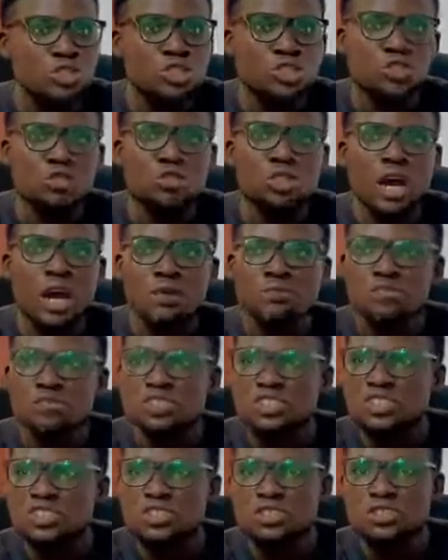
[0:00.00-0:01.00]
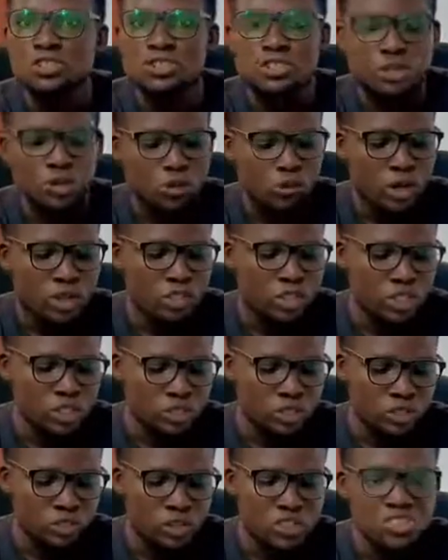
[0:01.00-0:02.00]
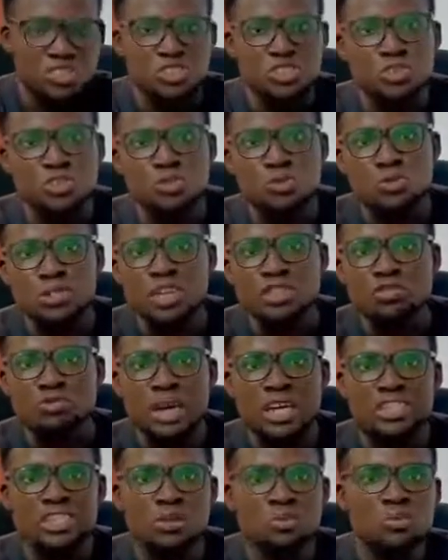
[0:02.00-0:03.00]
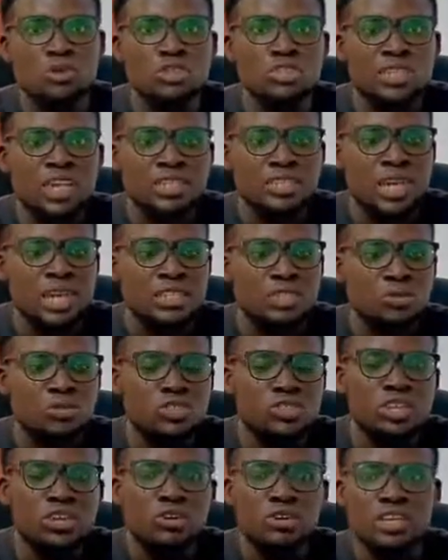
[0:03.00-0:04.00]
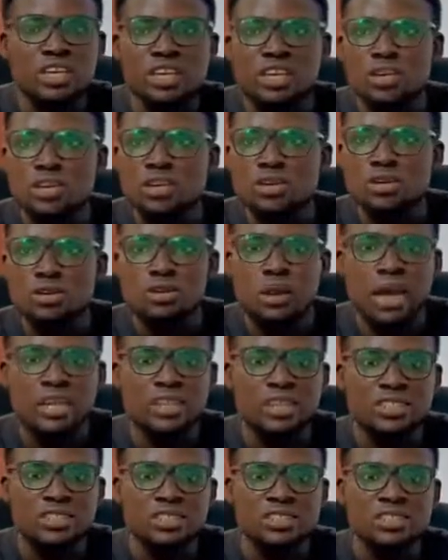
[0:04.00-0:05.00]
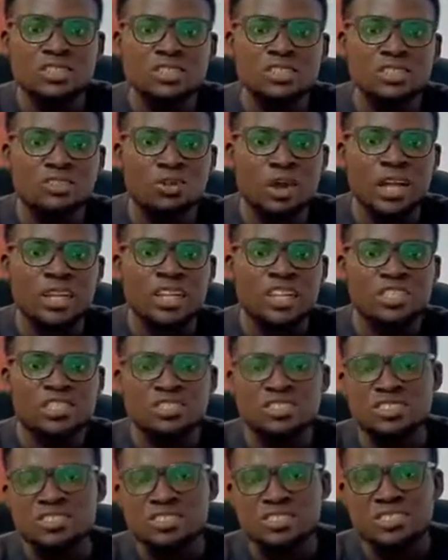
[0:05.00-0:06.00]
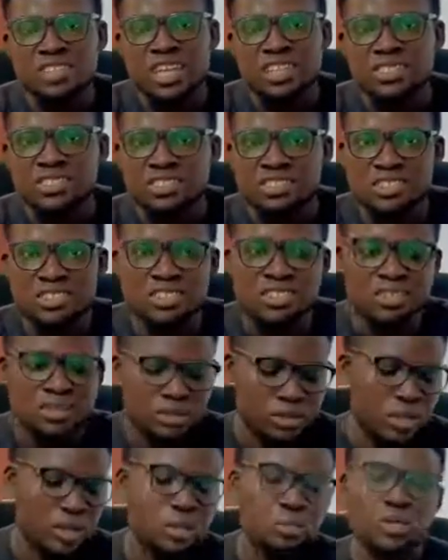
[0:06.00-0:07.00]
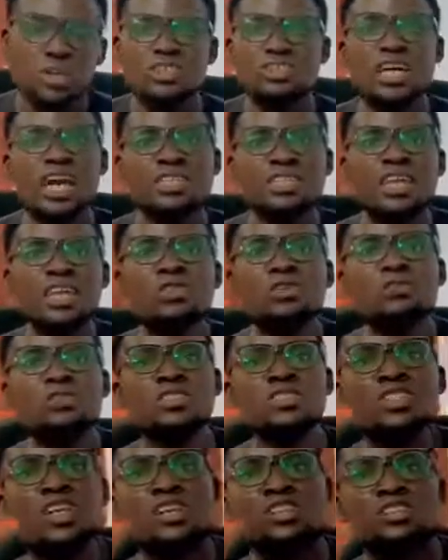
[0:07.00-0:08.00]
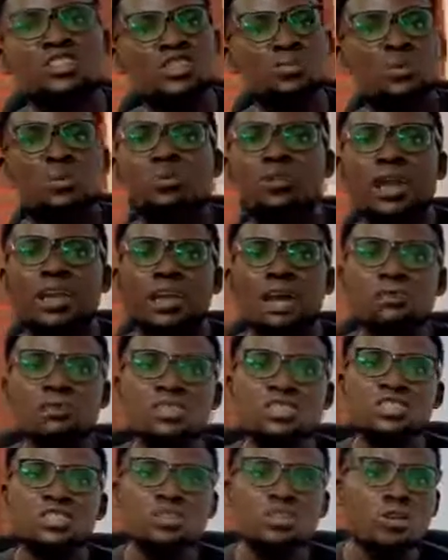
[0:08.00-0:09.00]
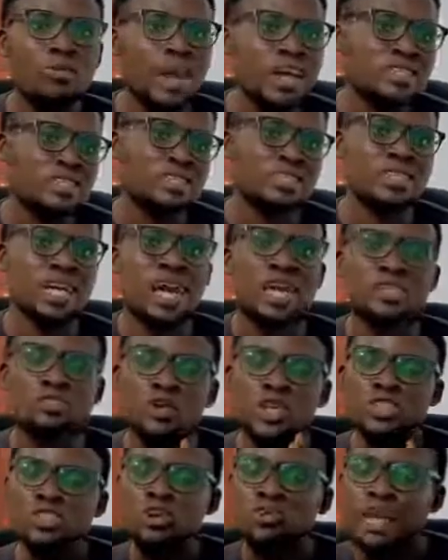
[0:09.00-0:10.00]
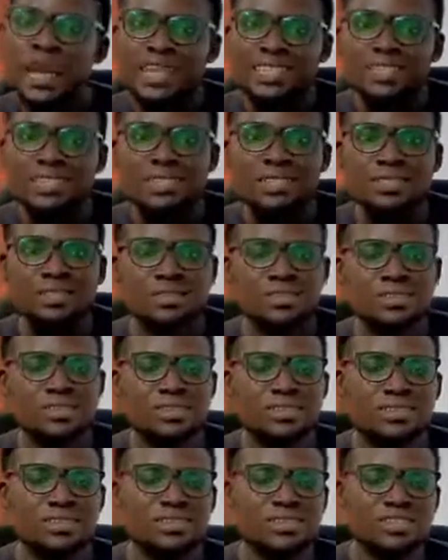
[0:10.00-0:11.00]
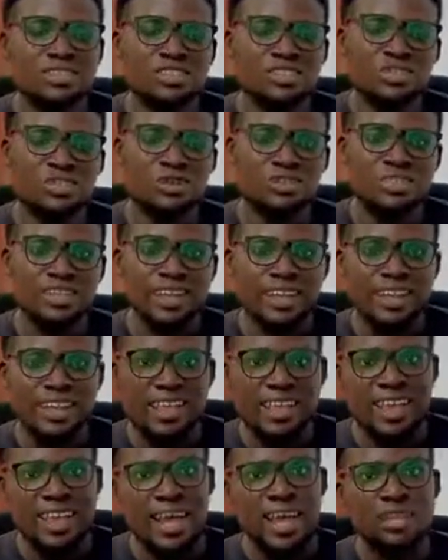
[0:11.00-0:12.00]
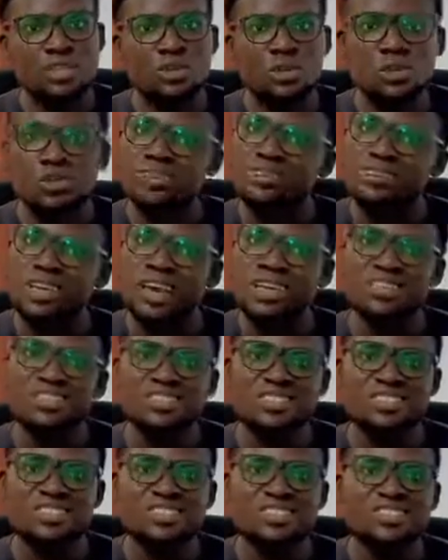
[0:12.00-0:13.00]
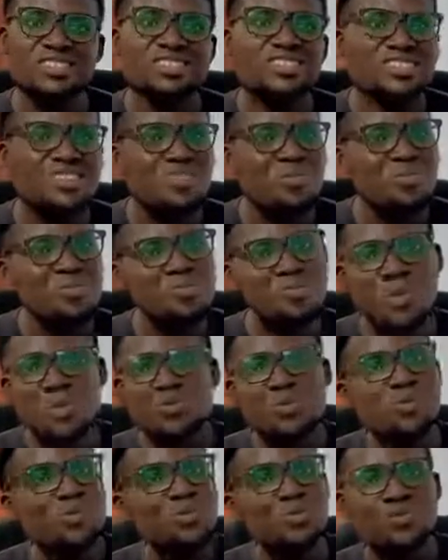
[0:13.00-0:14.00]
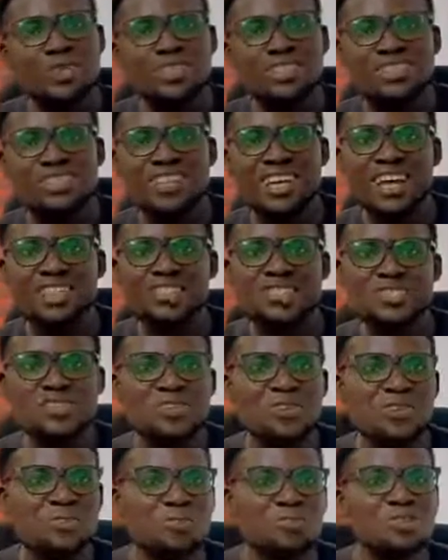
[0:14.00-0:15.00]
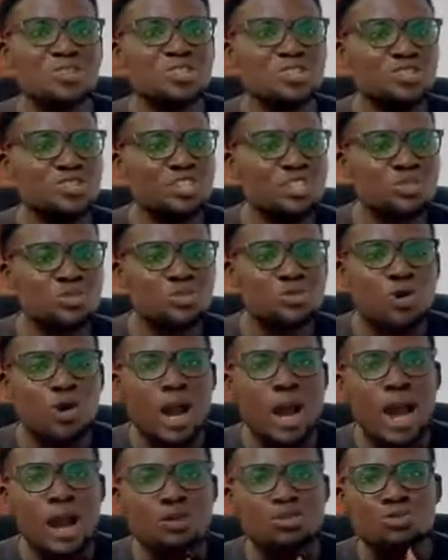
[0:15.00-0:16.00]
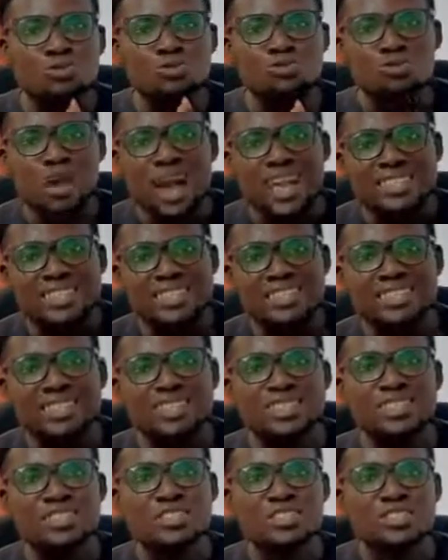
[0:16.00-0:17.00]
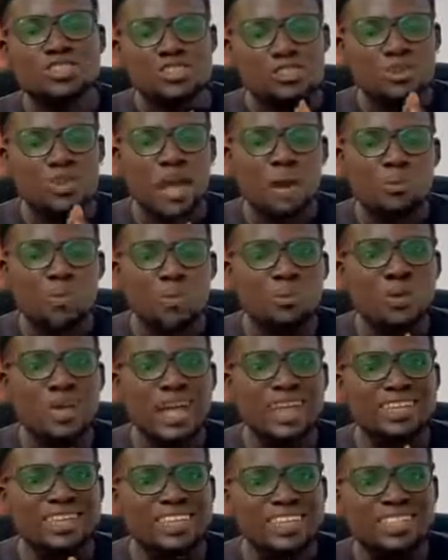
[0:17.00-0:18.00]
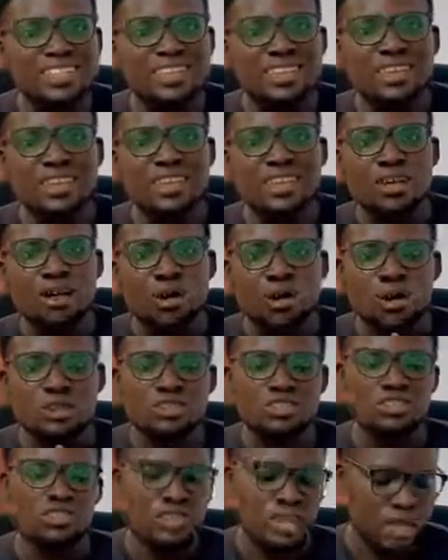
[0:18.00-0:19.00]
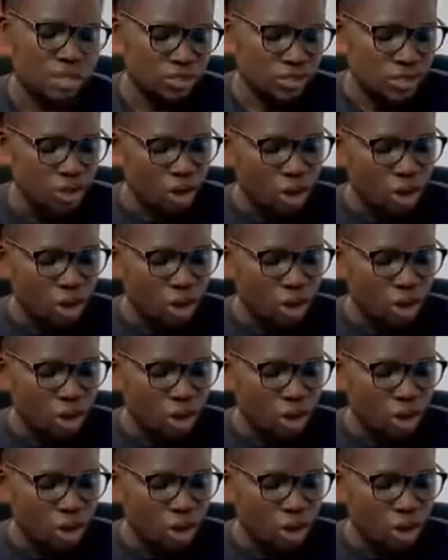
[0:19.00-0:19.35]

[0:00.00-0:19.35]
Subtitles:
You will not have to see when a university student writes a project and they will say, okay, go and edit this thing, go and edit this thing. Because at the end of the day, it is people that are reading your writing, and when your writing is not clear and concise, people won't understand. So you need to know how to write so that people can easily understand.